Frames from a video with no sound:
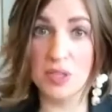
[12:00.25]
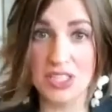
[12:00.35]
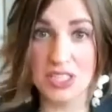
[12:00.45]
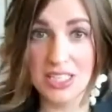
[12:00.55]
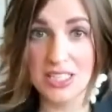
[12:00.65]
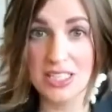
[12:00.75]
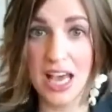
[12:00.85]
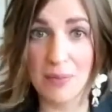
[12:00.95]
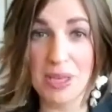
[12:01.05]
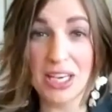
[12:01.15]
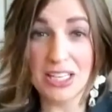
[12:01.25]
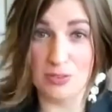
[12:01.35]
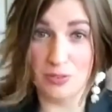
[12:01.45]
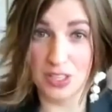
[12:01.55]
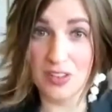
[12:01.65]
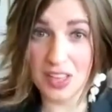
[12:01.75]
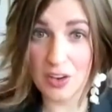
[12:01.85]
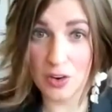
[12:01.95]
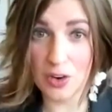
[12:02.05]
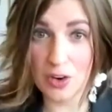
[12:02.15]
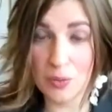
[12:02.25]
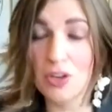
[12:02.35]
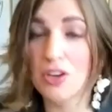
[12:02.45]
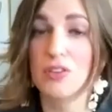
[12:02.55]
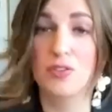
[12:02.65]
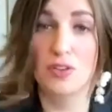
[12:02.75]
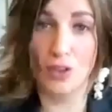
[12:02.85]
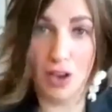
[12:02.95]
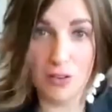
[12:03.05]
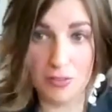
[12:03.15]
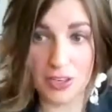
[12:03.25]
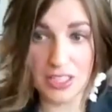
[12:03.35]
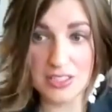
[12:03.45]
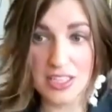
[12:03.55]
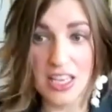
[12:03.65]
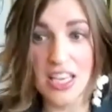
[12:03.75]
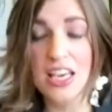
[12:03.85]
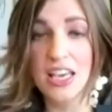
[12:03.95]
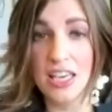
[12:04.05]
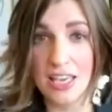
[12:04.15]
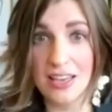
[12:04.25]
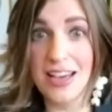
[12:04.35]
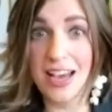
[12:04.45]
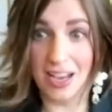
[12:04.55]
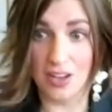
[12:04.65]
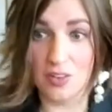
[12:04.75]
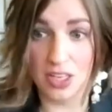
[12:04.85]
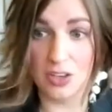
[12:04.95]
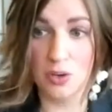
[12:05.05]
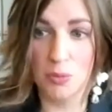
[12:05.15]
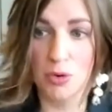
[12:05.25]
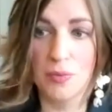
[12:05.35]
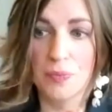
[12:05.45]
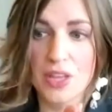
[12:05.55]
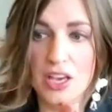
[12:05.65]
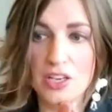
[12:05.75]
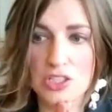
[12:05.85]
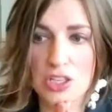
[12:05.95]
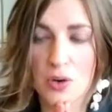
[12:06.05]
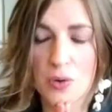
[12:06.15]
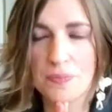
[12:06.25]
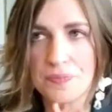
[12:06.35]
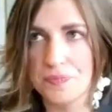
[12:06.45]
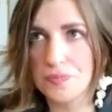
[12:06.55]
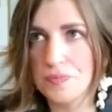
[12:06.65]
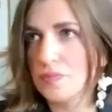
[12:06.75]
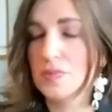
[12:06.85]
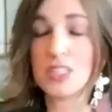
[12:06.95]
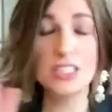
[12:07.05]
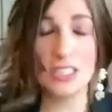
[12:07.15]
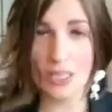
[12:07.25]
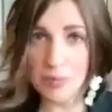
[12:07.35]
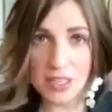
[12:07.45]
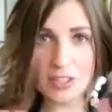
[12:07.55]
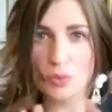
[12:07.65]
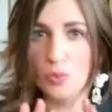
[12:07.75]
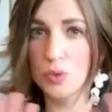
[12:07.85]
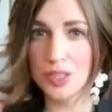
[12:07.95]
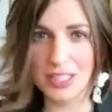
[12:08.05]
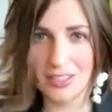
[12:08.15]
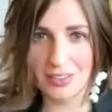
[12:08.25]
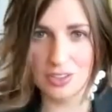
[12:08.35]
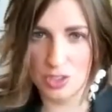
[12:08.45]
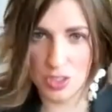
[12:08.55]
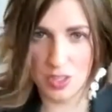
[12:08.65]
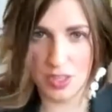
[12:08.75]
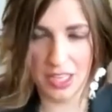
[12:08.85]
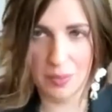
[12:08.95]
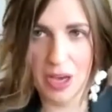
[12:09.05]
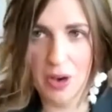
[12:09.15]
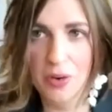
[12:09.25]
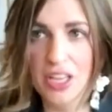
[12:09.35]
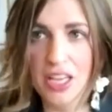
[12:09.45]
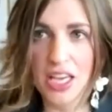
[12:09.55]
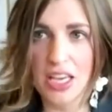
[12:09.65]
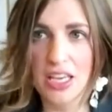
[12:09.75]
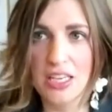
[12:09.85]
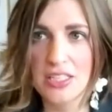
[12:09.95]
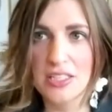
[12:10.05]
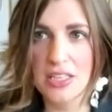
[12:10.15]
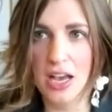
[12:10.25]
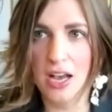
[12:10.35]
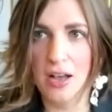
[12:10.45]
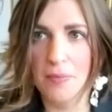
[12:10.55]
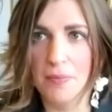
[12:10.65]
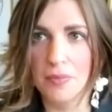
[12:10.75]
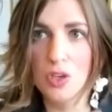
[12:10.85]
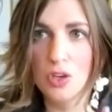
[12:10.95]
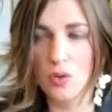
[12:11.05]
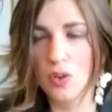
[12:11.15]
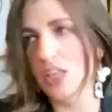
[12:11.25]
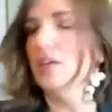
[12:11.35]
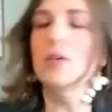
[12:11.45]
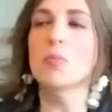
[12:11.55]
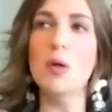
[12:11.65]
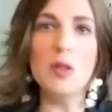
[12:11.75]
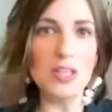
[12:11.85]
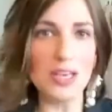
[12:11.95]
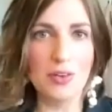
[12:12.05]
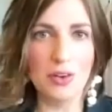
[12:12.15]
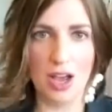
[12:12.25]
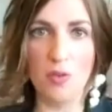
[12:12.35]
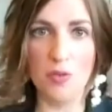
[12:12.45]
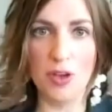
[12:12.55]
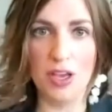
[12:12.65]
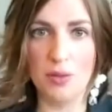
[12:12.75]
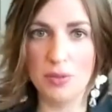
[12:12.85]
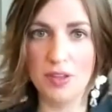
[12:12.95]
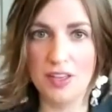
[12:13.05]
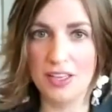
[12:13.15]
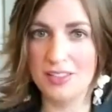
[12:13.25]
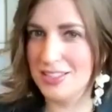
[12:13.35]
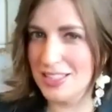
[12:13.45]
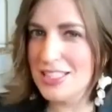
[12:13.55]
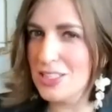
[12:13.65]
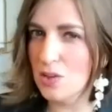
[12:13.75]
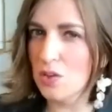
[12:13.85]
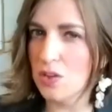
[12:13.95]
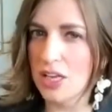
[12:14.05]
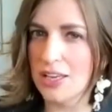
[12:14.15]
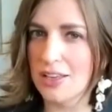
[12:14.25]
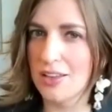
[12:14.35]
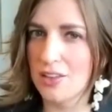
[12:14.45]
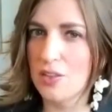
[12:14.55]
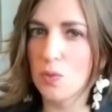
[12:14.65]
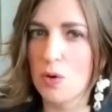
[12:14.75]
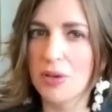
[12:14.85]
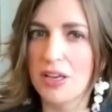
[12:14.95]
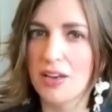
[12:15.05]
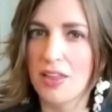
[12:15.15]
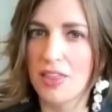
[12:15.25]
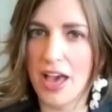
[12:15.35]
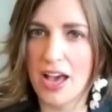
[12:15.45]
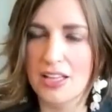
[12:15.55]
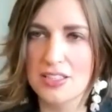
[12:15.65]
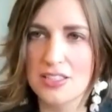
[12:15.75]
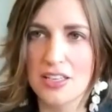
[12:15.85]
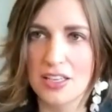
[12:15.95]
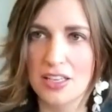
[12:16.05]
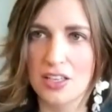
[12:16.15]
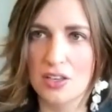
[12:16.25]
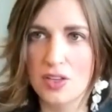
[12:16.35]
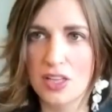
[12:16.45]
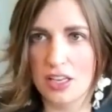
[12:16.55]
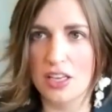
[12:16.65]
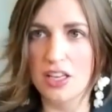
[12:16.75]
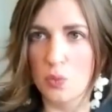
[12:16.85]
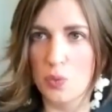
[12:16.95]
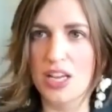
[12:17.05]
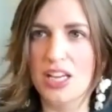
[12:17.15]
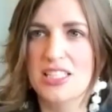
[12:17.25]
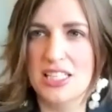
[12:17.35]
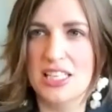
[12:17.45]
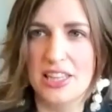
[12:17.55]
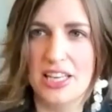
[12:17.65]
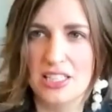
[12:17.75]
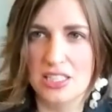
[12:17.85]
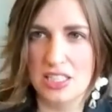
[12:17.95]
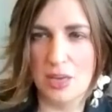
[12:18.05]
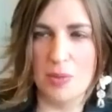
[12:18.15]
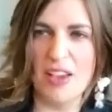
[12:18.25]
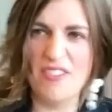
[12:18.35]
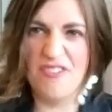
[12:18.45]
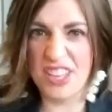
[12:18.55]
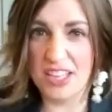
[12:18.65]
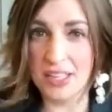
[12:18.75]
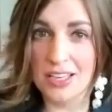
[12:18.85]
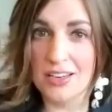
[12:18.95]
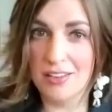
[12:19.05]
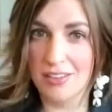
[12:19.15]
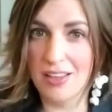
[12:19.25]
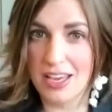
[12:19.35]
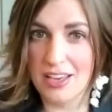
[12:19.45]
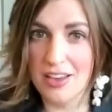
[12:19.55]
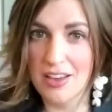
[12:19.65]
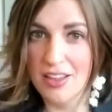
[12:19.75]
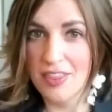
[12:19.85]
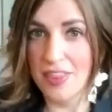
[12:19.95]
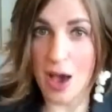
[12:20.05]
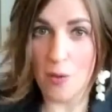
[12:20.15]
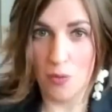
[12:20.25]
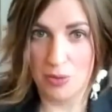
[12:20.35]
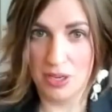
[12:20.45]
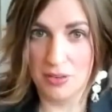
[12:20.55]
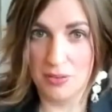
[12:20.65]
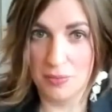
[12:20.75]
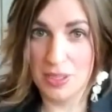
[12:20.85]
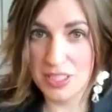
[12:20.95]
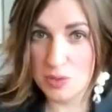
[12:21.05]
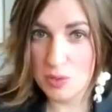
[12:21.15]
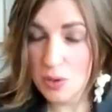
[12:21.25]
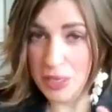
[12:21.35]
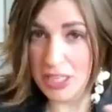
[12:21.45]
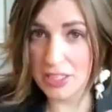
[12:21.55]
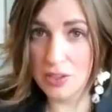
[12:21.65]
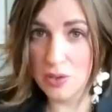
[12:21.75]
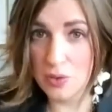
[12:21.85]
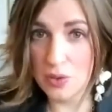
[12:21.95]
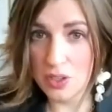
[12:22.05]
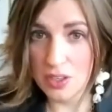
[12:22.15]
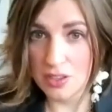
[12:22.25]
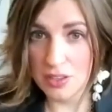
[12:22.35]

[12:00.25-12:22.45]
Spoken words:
pieces that make us feel like her, we are going to feel confident and act like her more. So something really easy just to think about is like pulling out an outfit and be like, does this look like the woman that, like, when I see this, am I feeling like that woman? Because it will make you,